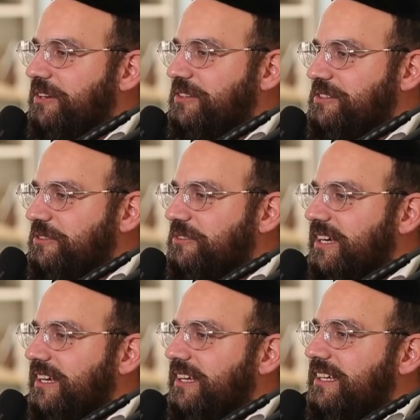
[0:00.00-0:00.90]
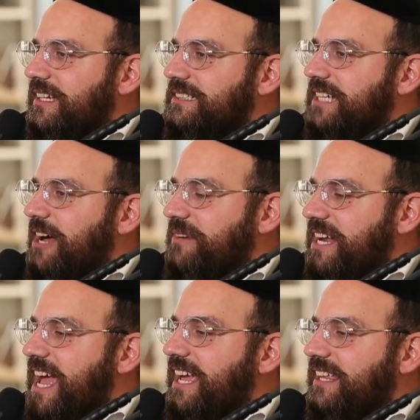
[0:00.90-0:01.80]
to do is I'm going
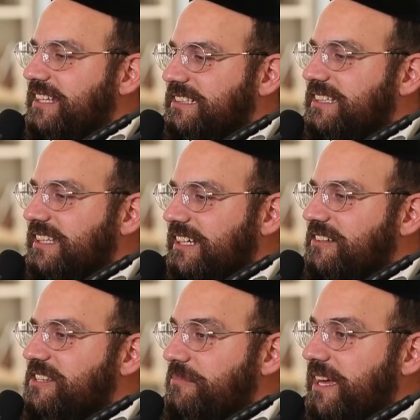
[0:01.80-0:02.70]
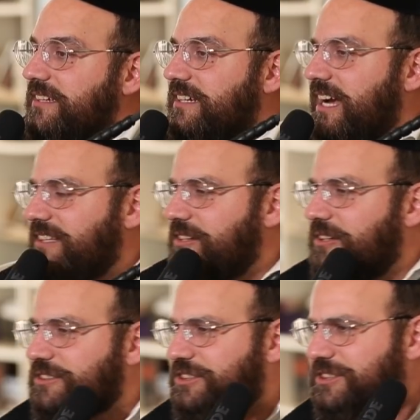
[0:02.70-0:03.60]
to hang this there to make it kadosh.